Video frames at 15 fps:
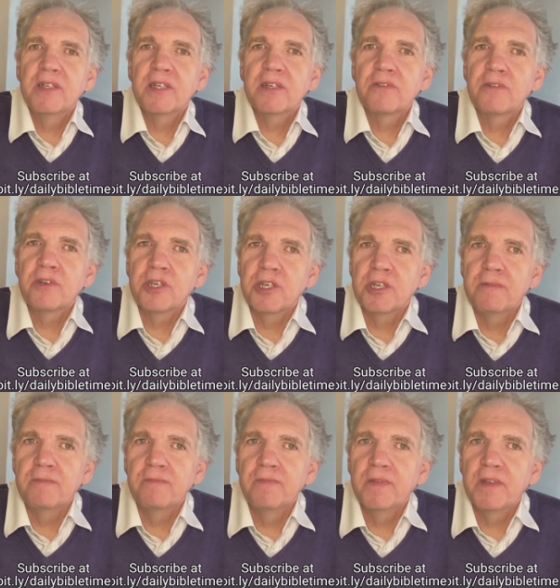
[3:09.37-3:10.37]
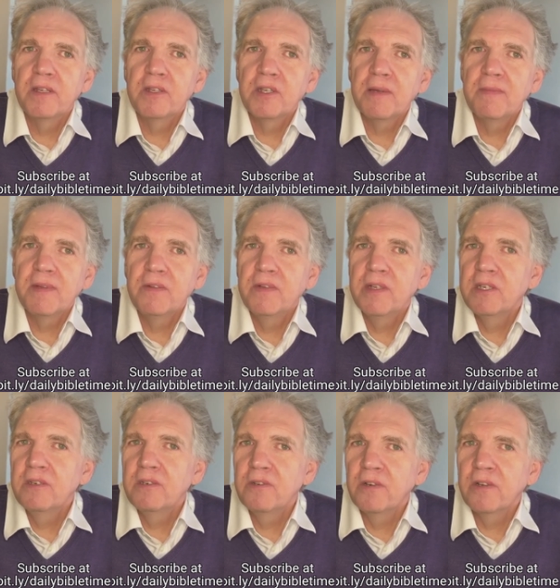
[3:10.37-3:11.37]
is a Christian and somebody who is
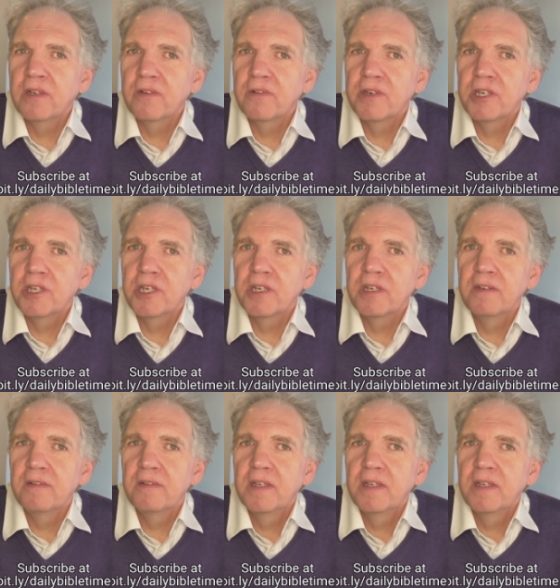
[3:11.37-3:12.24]
not a Christian?